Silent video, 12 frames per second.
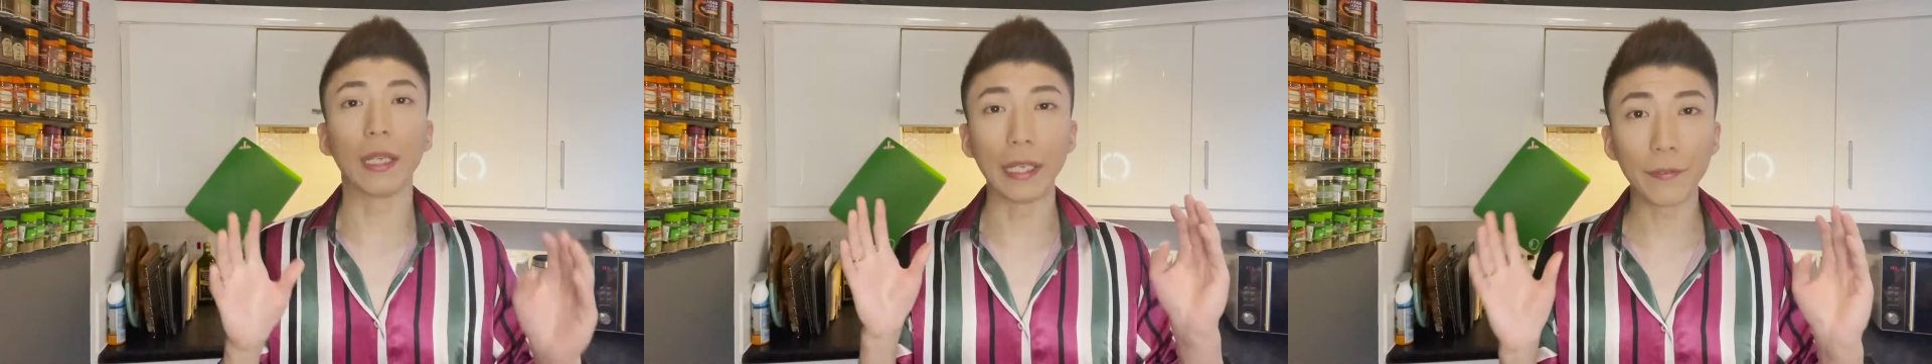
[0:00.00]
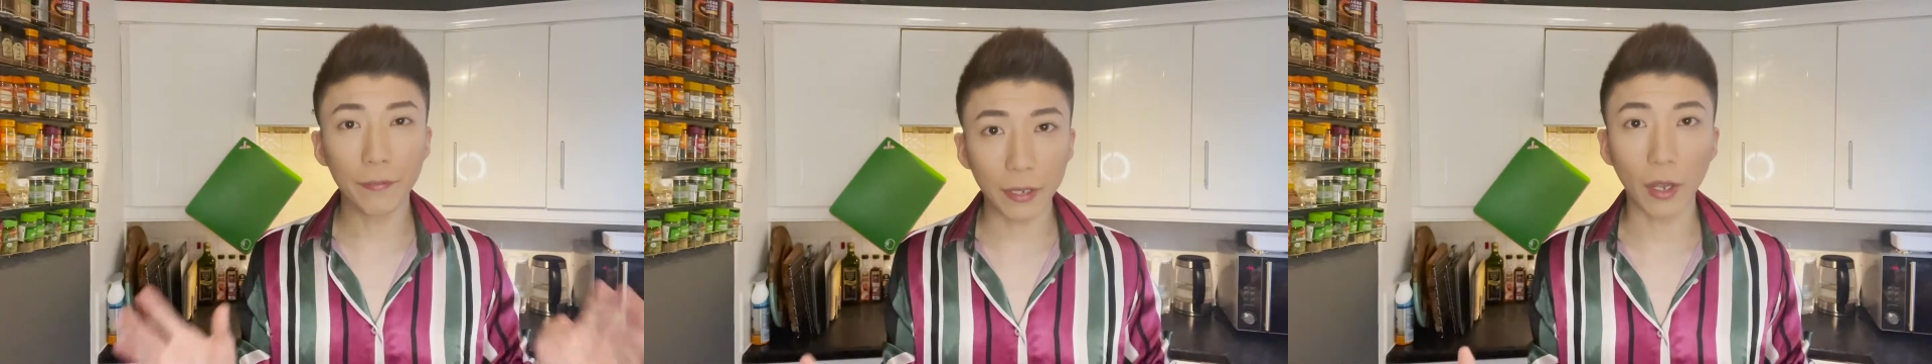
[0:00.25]

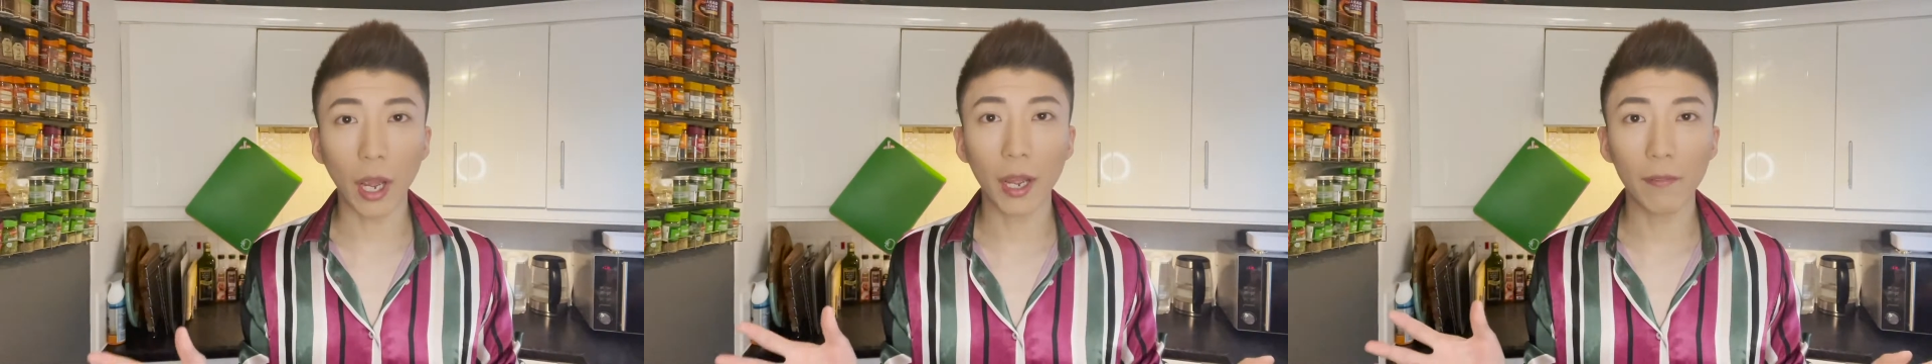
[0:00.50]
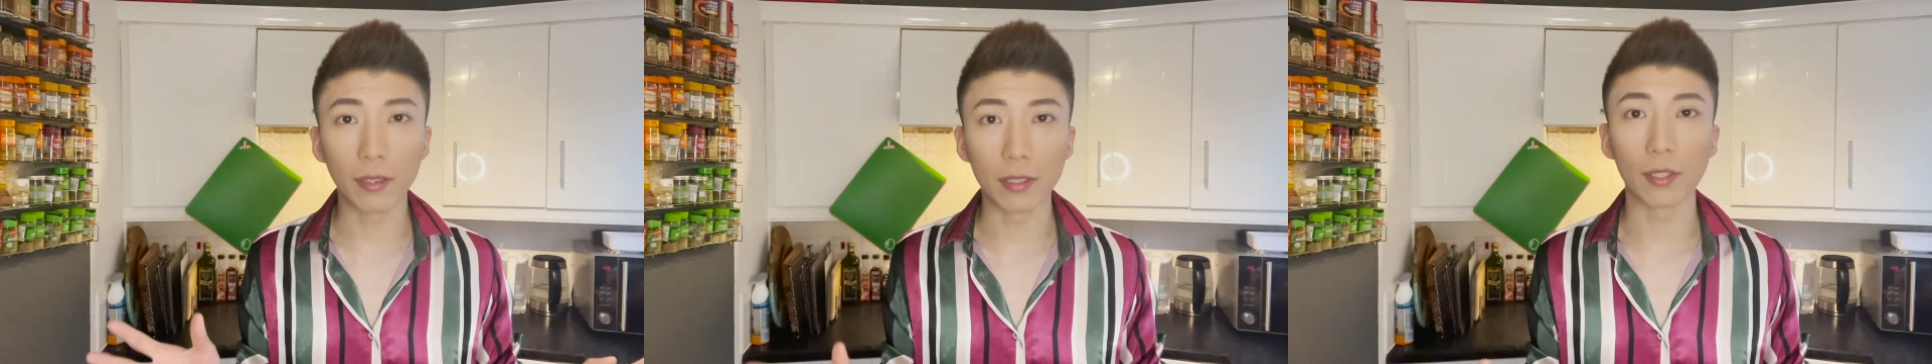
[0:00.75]
If you
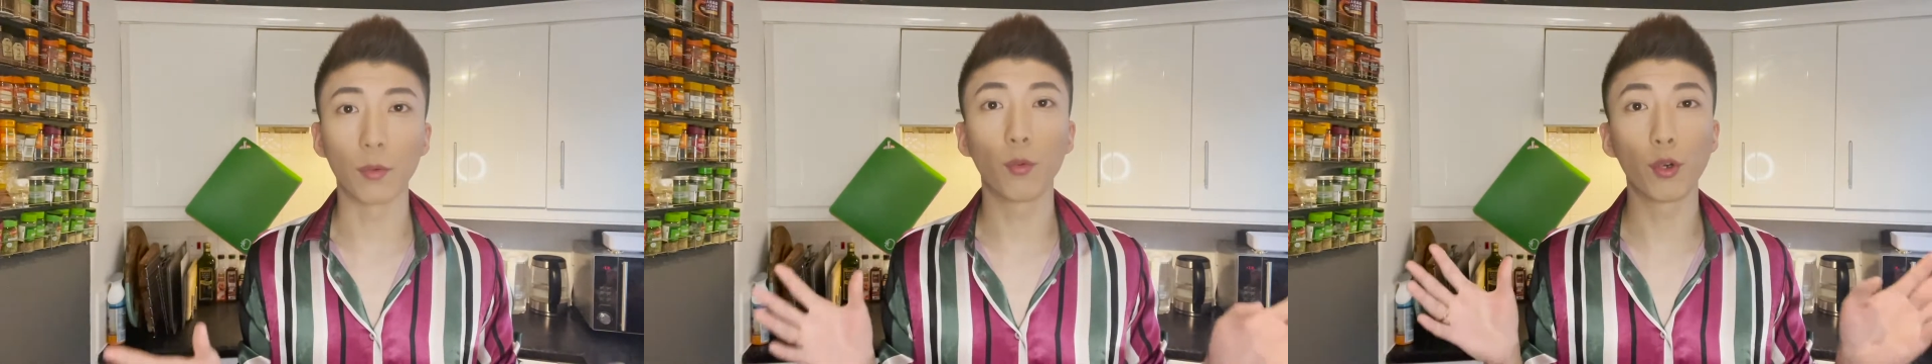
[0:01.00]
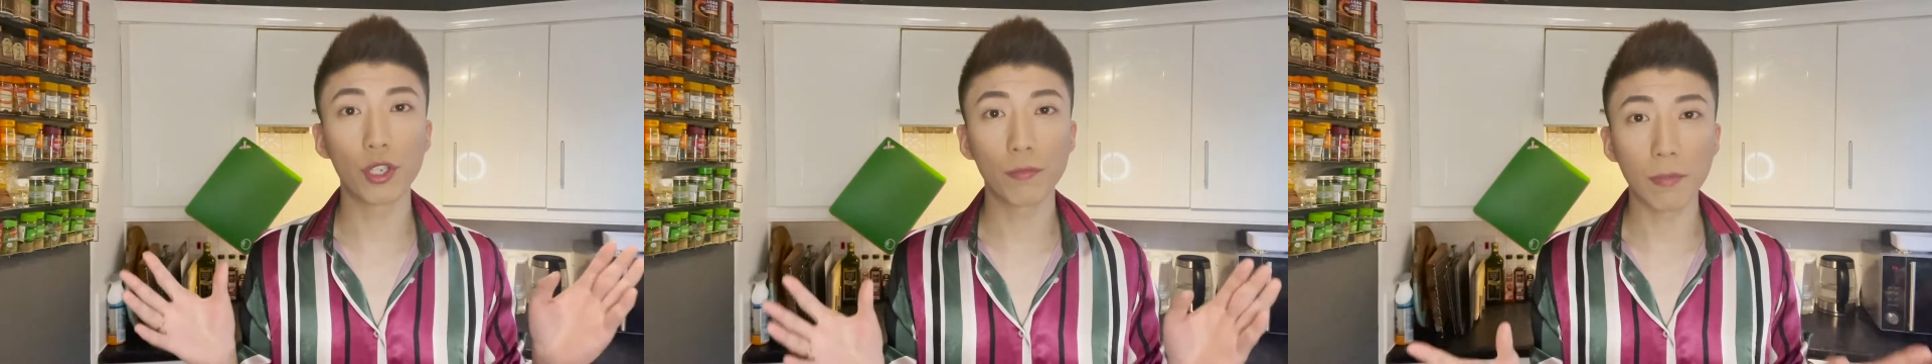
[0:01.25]
haven't
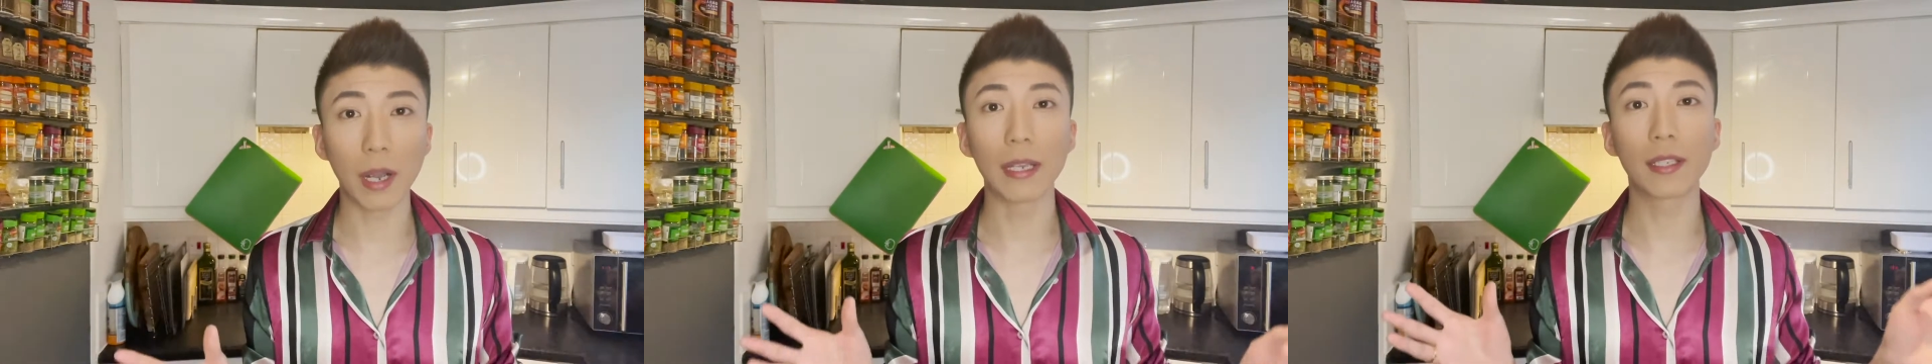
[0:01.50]
watched my